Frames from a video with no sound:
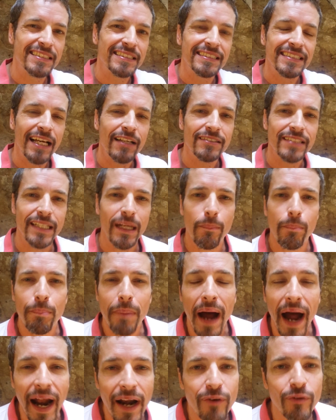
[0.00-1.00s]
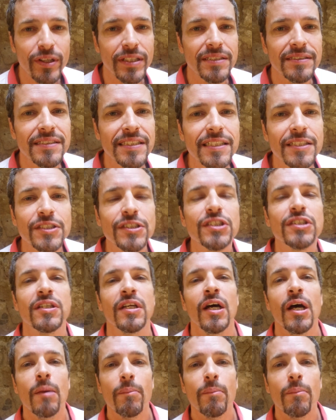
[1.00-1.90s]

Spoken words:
It sounds like a pirate dish,